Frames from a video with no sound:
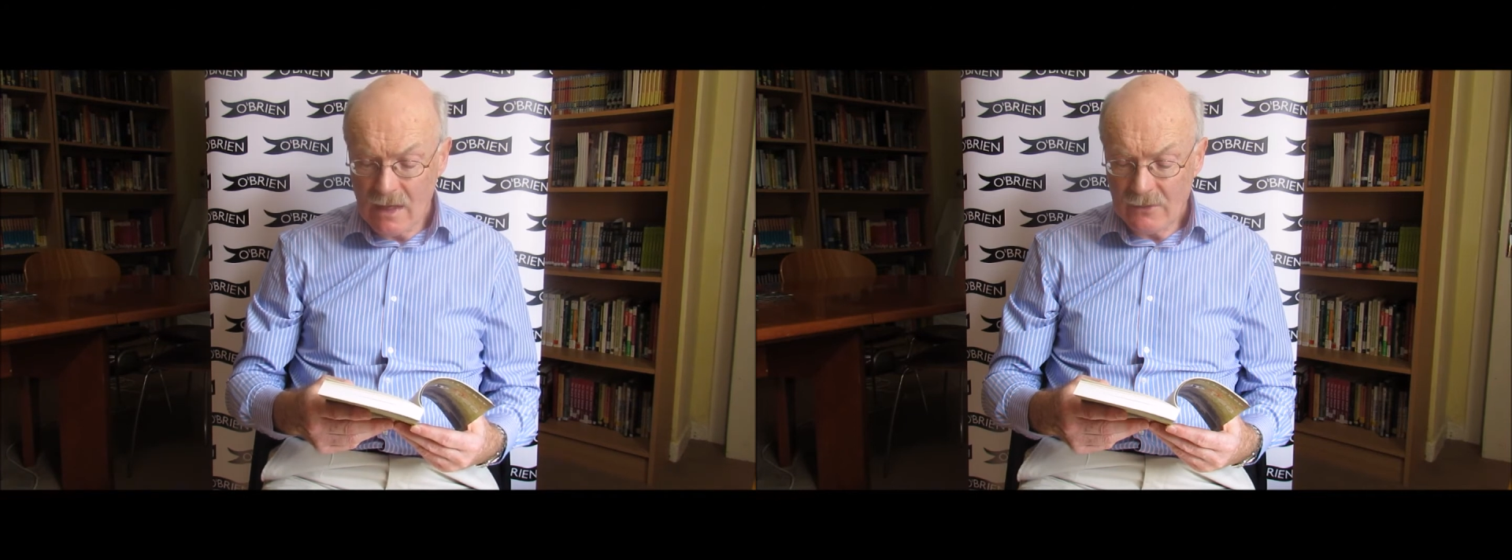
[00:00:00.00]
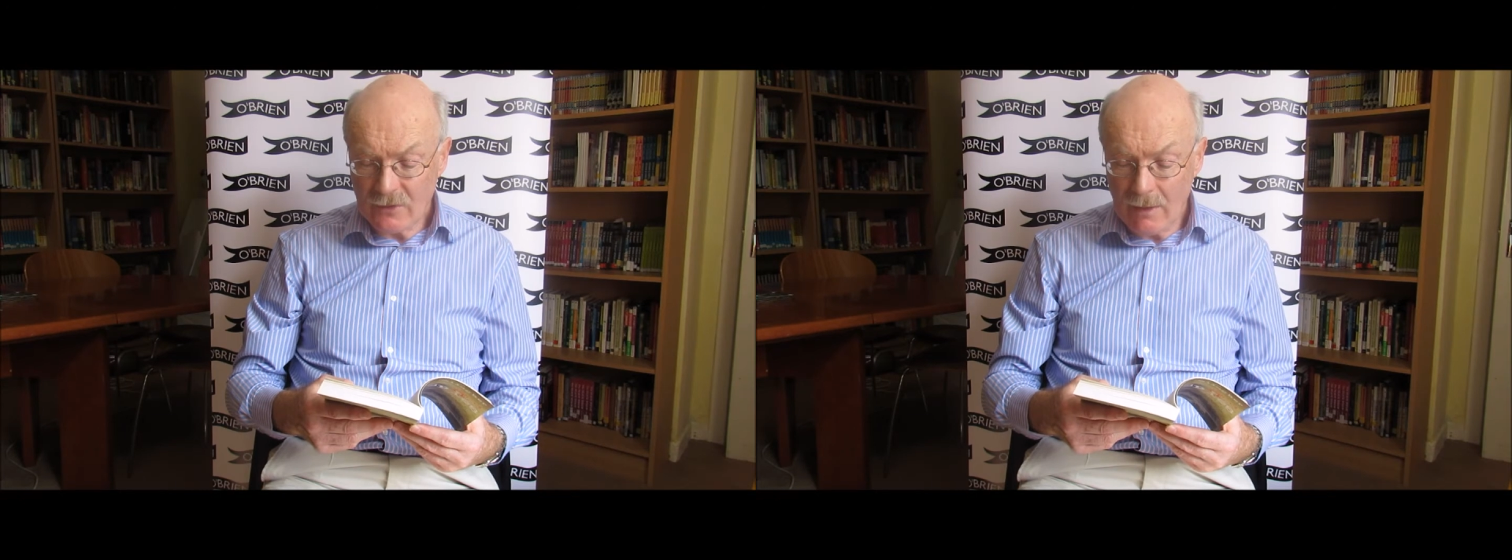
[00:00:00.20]

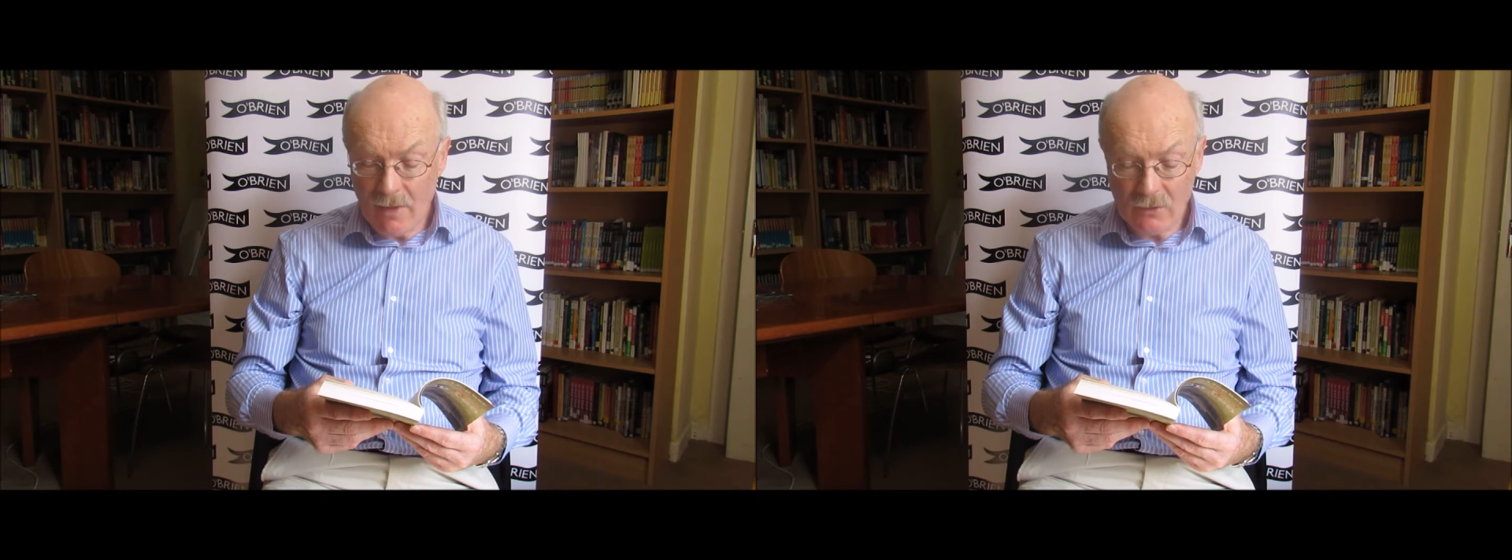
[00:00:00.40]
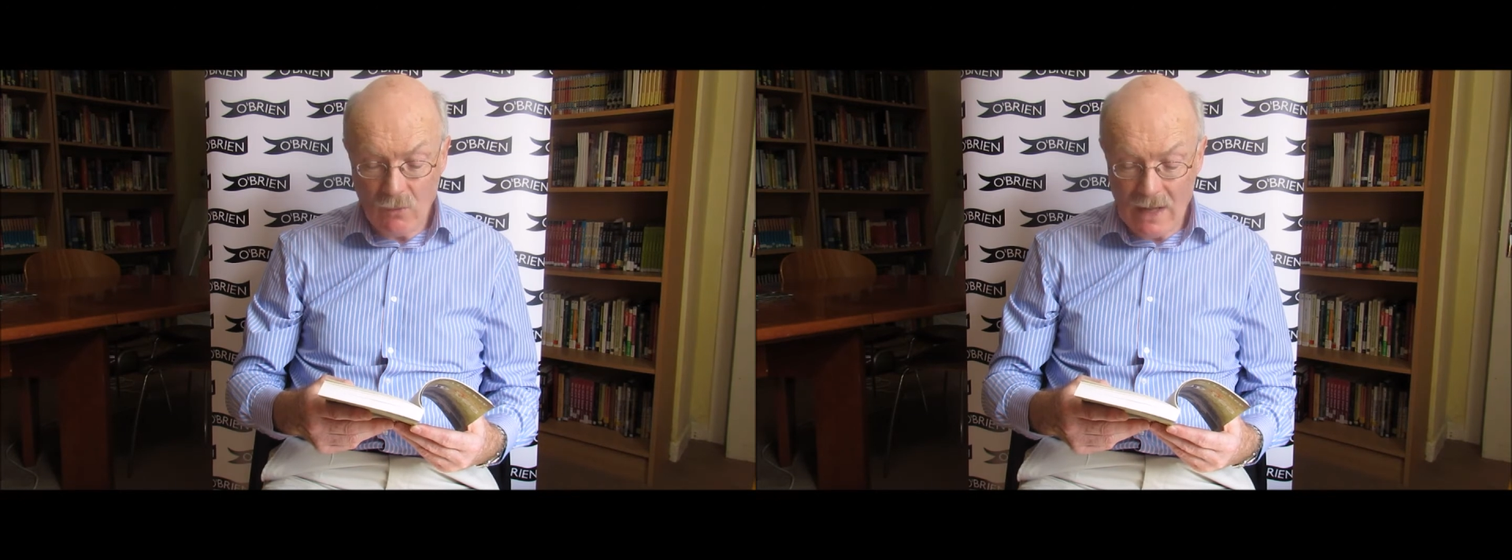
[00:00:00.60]
so they
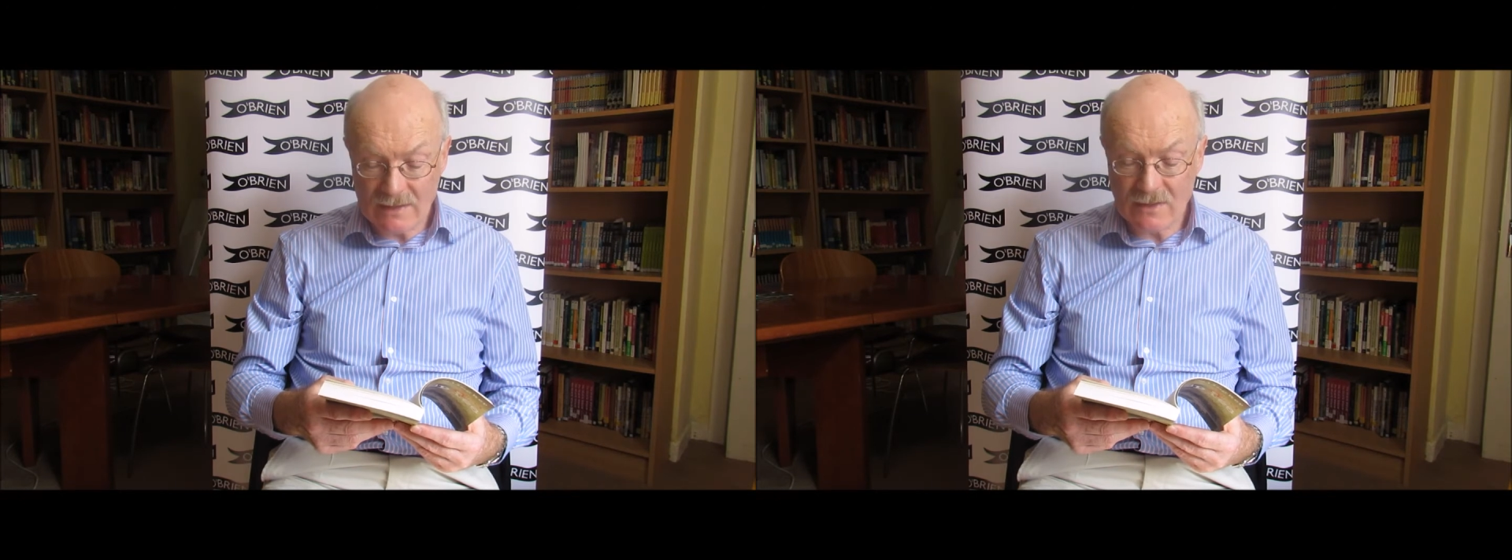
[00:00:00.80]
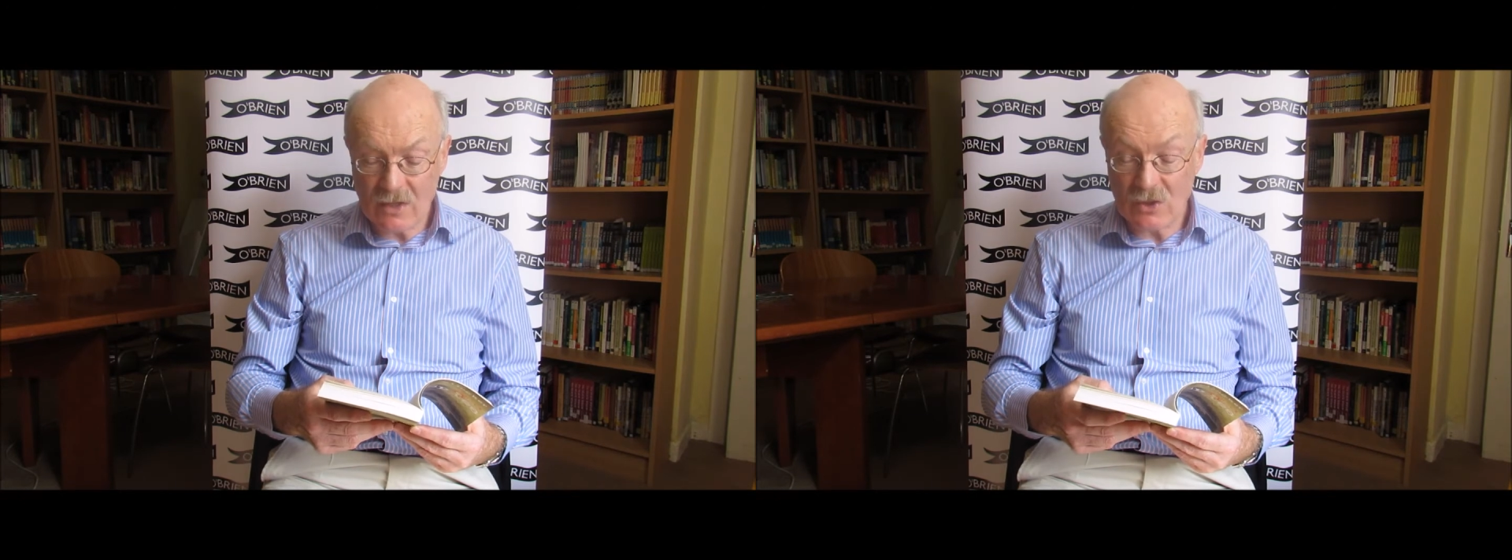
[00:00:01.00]
might well
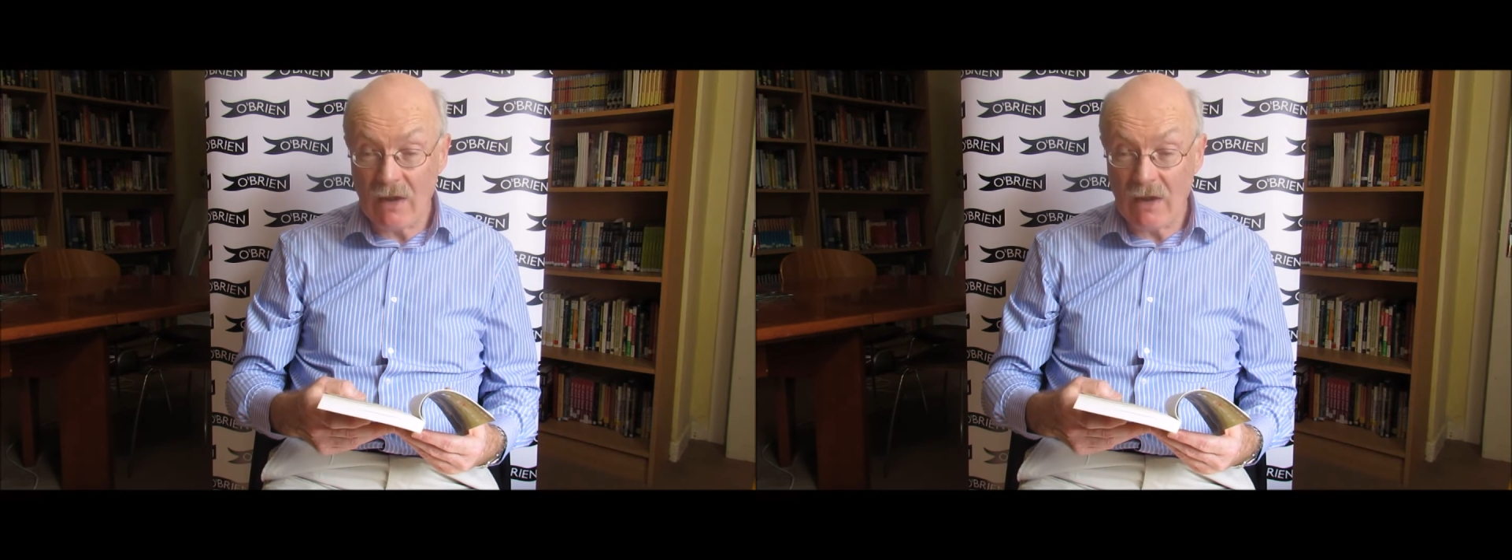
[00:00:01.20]
search